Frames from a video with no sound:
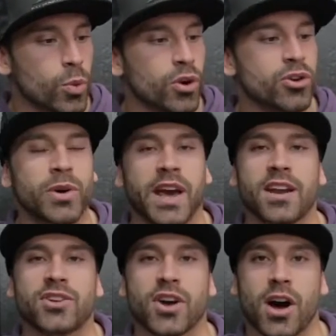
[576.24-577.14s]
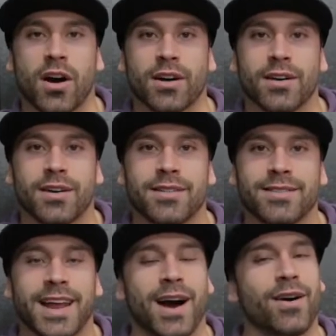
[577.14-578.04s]
Will you get a dog?
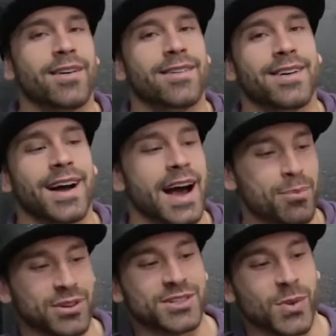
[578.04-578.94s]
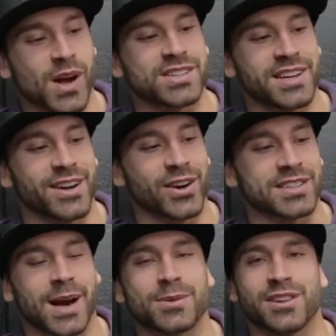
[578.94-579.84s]
Now, I put this question in here
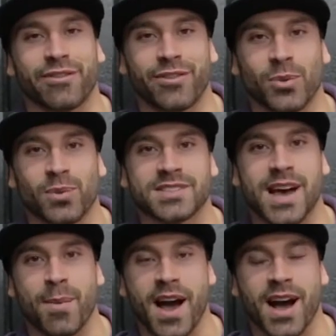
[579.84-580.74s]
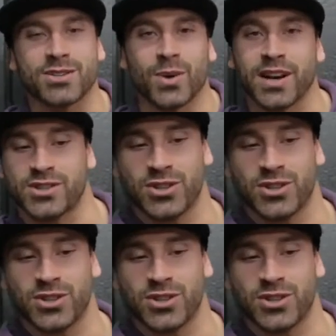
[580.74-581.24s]
because I was gonna film this at my house so I could